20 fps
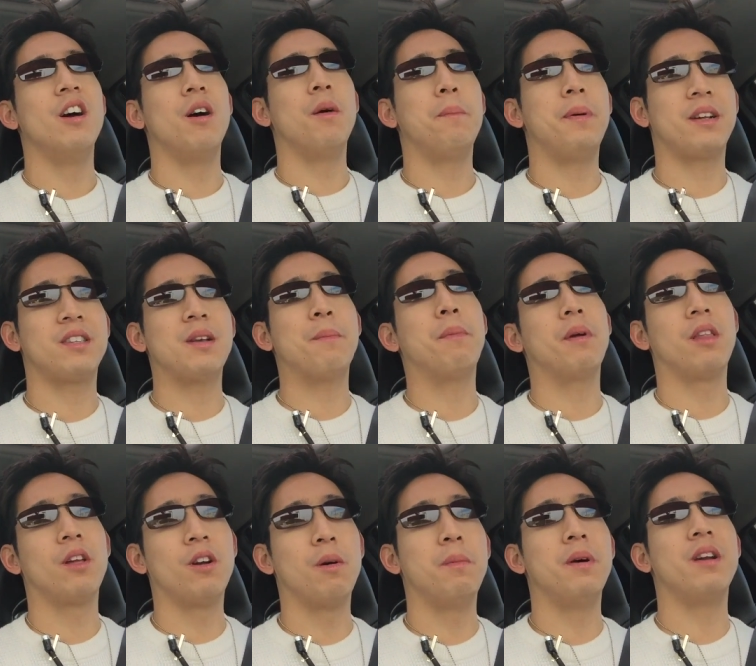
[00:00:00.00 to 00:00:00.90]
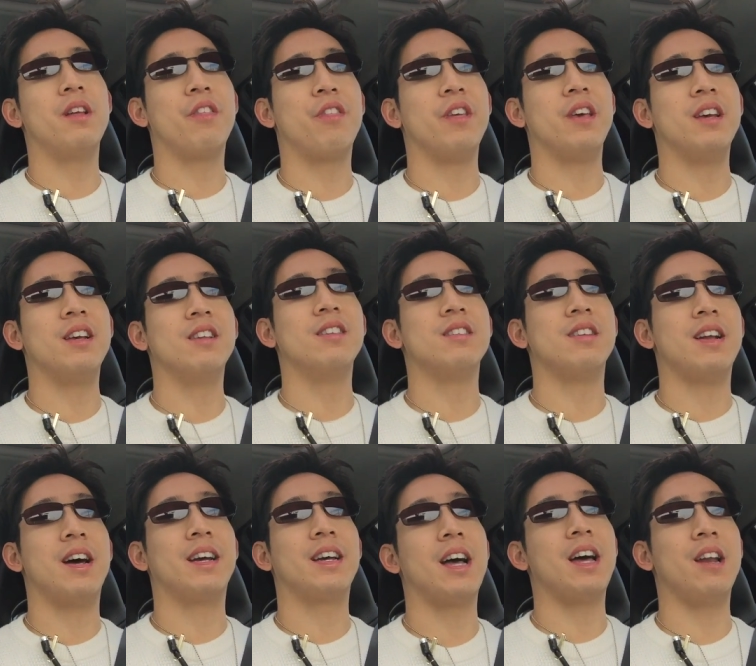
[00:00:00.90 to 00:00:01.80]
picked up a little bit of things,
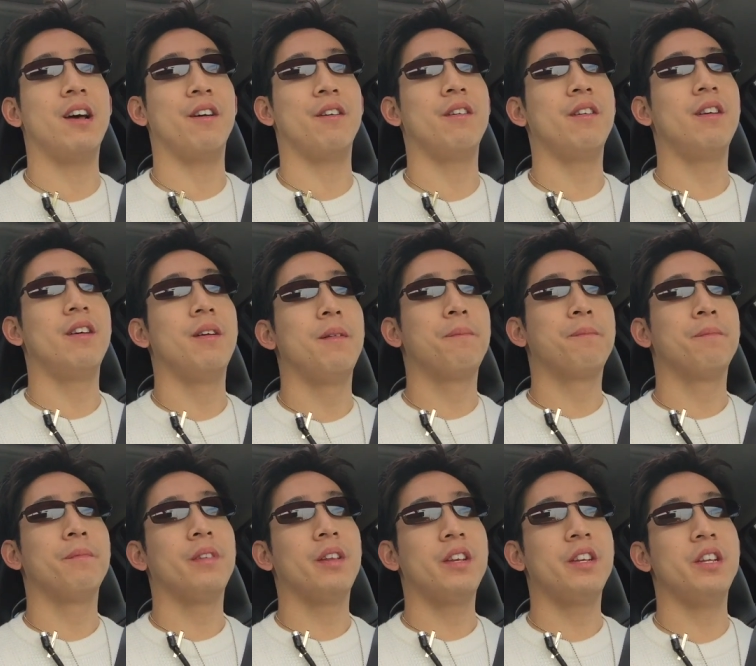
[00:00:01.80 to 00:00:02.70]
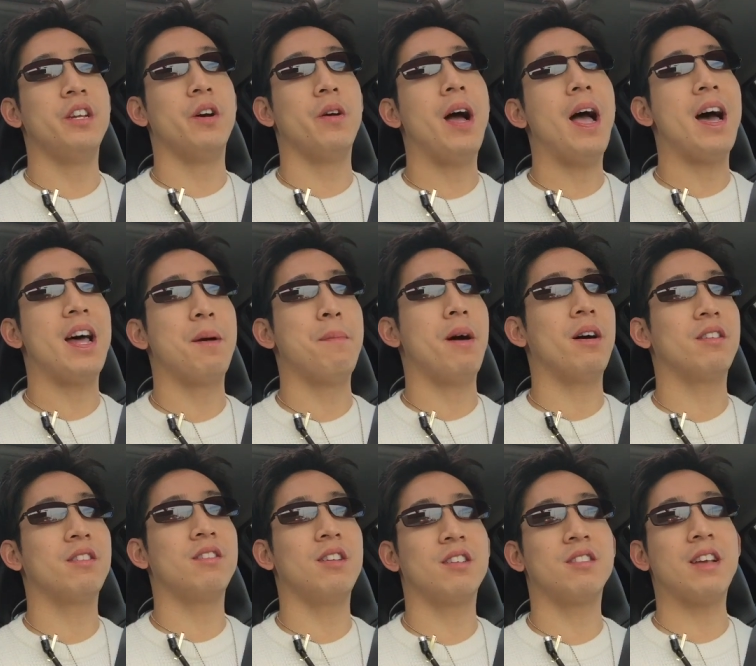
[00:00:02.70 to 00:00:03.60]
and I kind of had
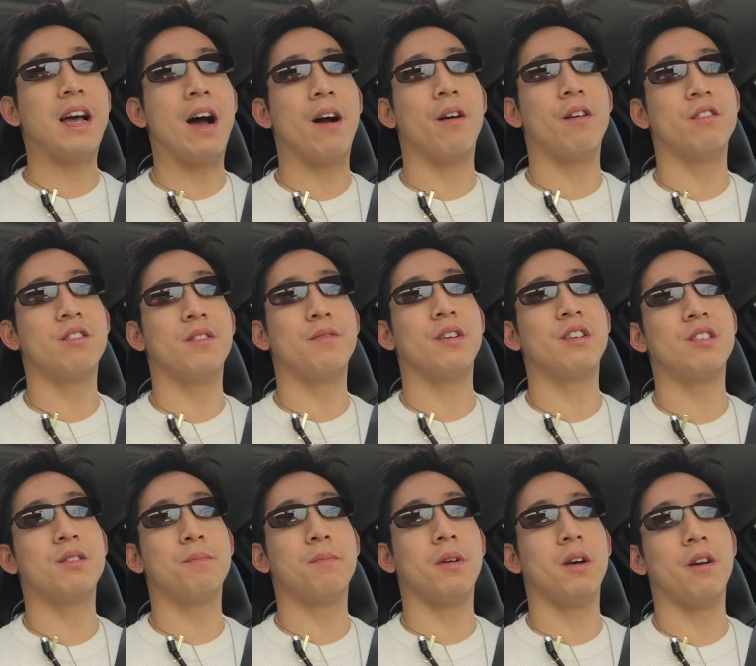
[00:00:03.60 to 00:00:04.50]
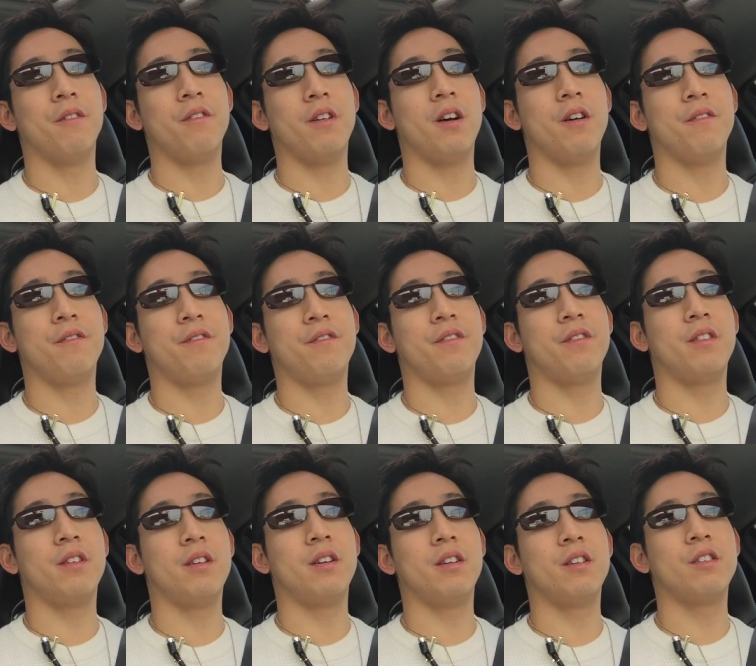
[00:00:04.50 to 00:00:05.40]
about 6 hours of
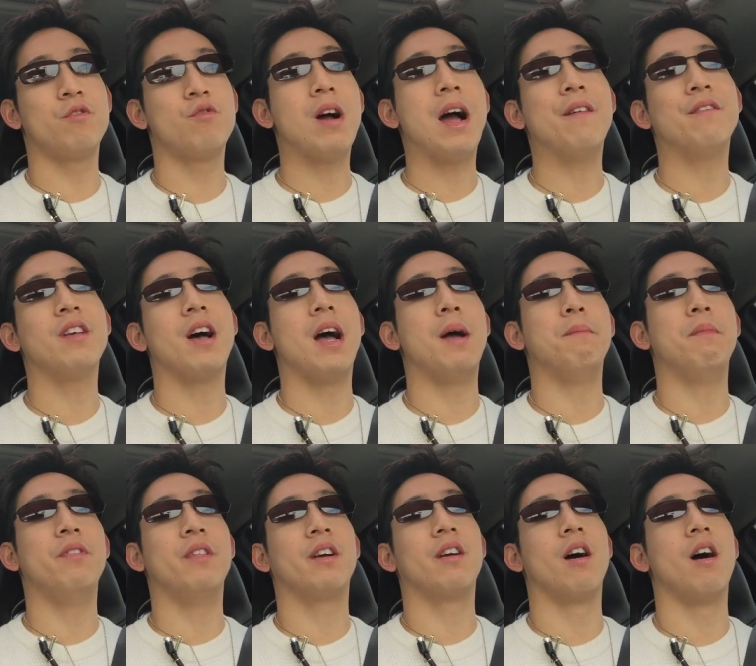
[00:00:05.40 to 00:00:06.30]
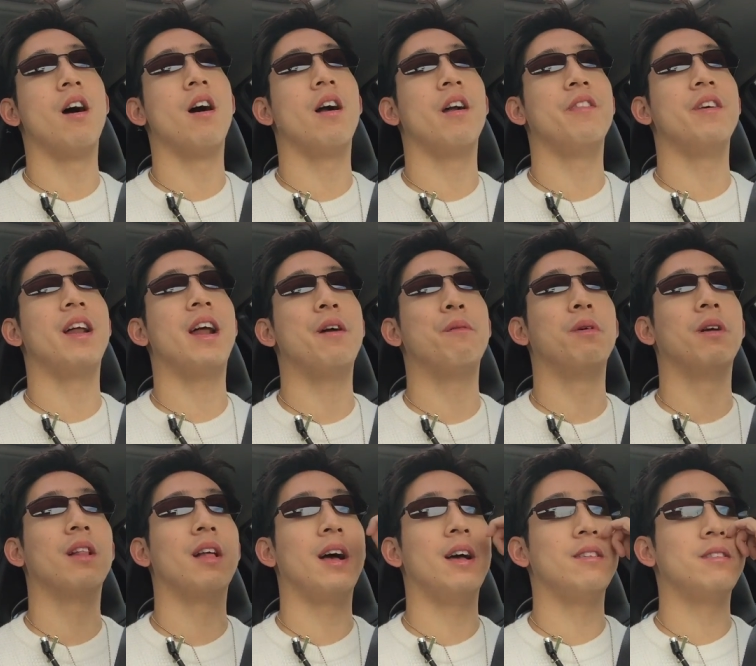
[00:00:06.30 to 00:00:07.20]
drive time in the car that I
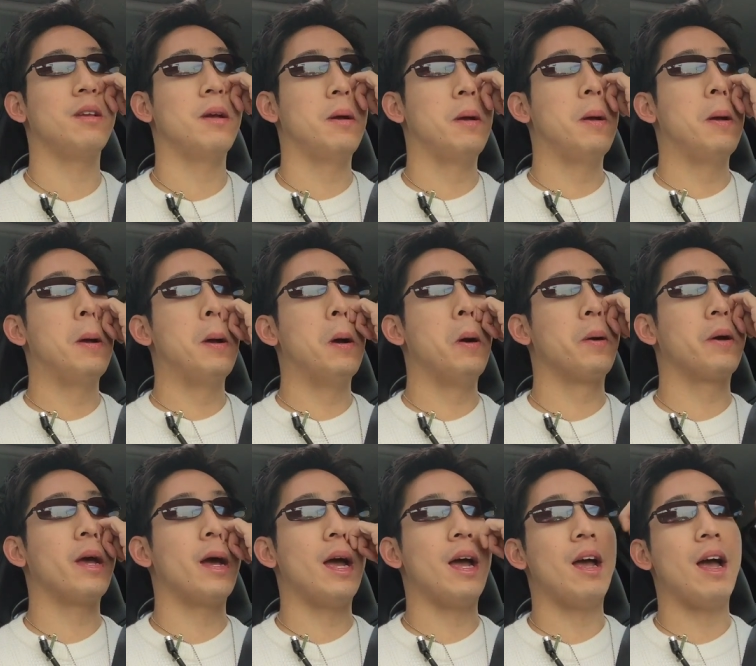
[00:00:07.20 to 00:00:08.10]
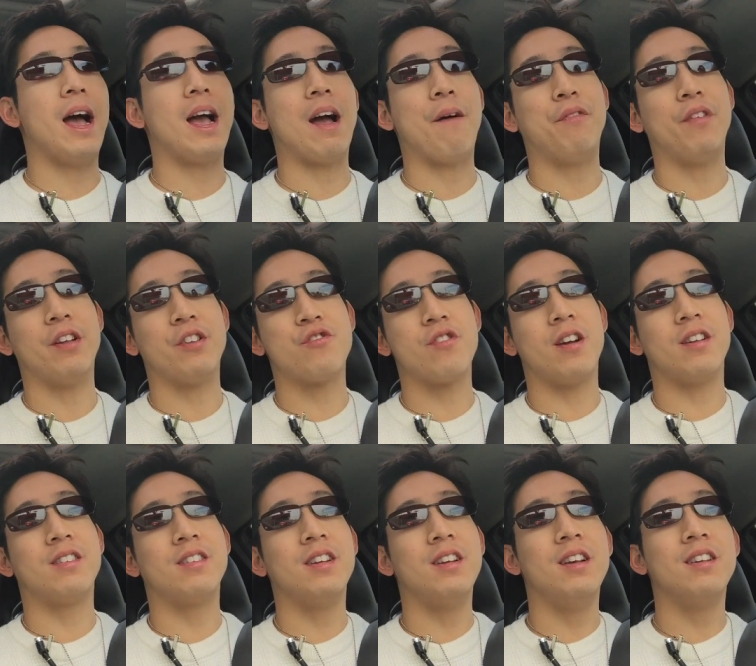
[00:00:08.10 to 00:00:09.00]
realized, okay, I have to
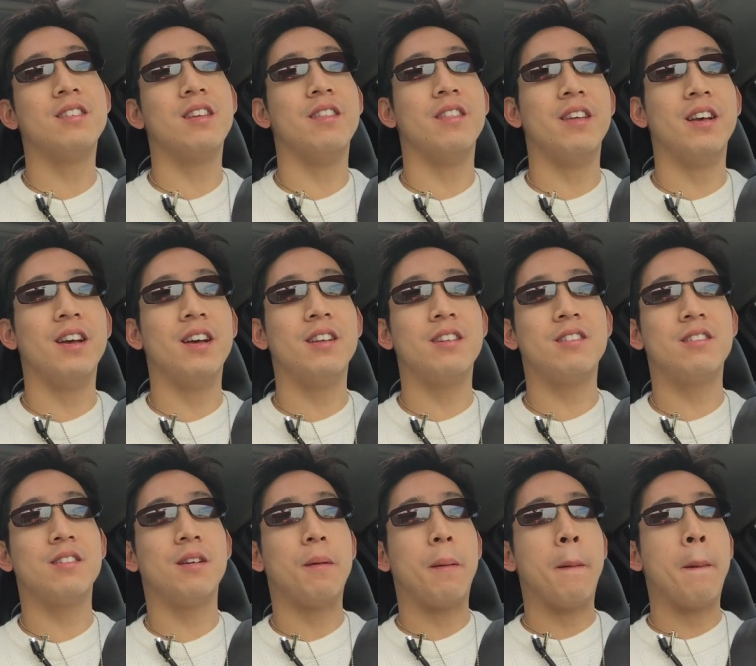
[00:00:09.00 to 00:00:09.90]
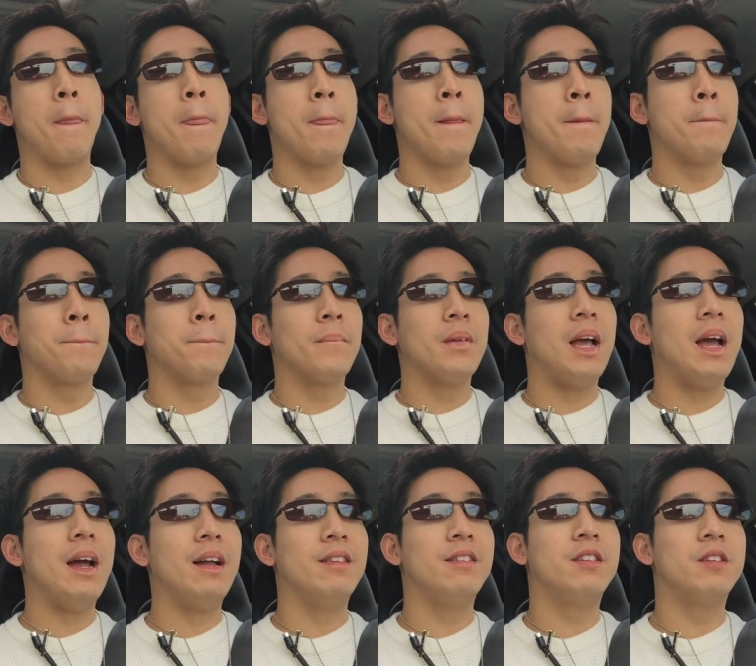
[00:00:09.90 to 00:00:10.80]
address this and this.
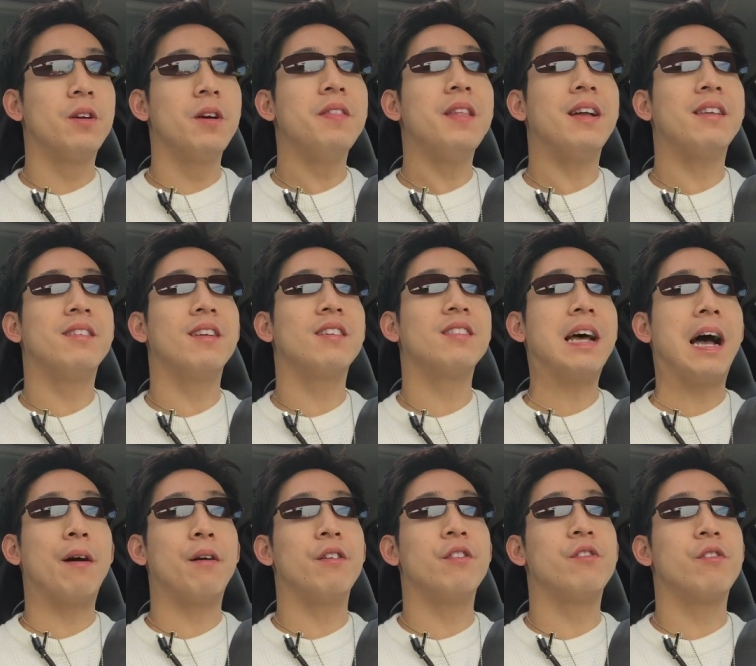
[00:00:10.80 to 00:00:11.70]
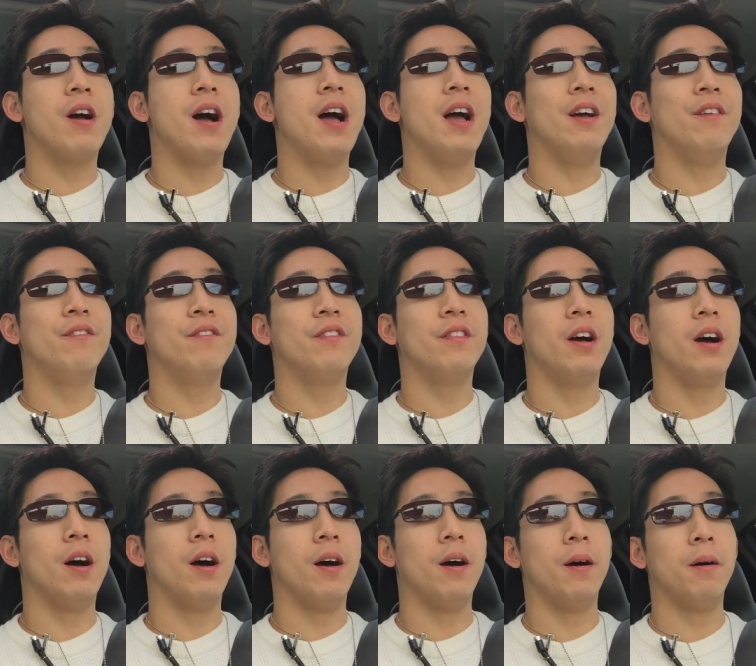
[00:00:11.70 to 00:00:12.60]
And during that 6-hour drive,
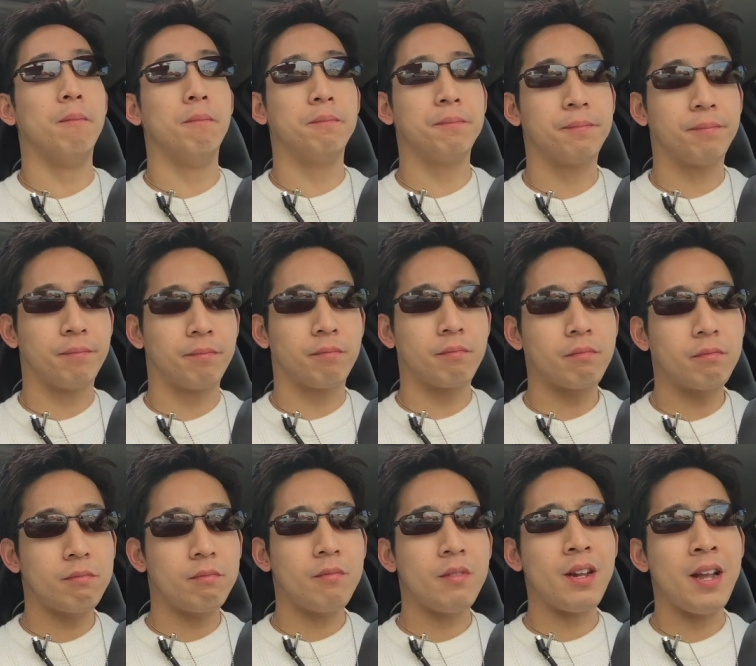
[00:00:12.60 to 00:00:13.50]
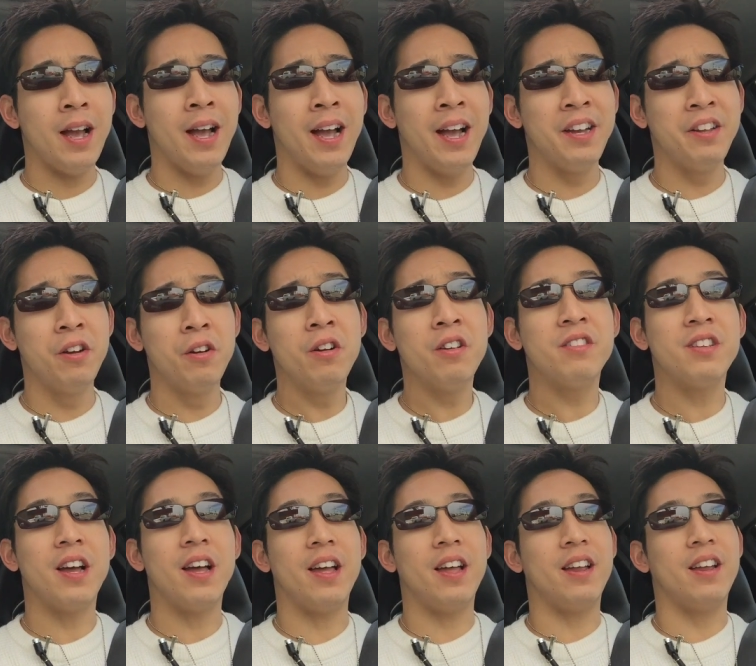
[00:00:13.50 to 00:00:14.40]
I noticed
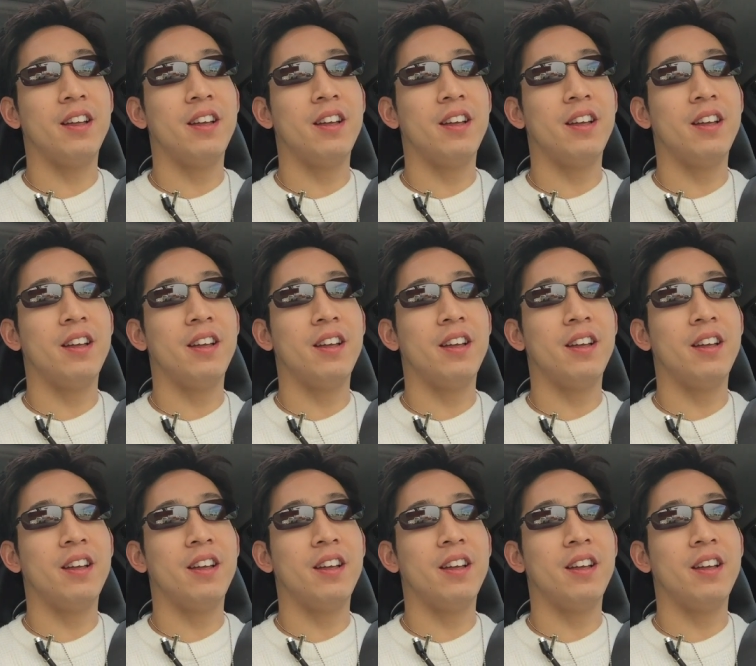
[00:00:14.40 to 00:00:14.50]
that